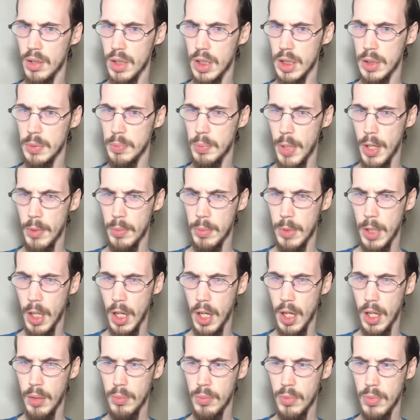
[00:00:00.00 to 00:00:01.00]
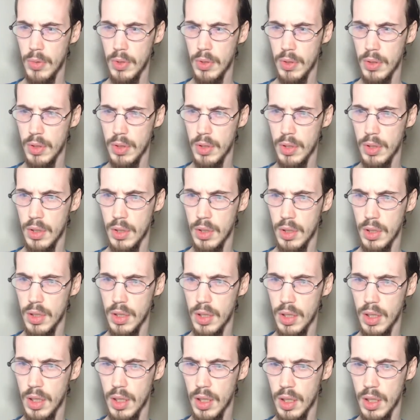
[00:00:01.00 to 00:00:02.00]
sped up time?
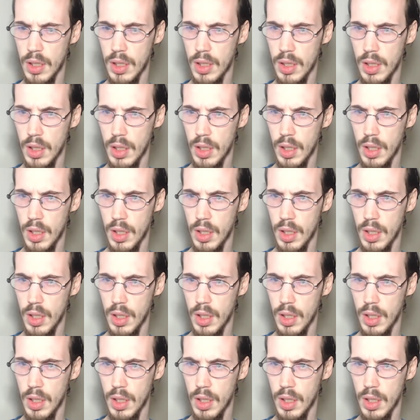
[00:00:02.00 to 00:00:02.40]
The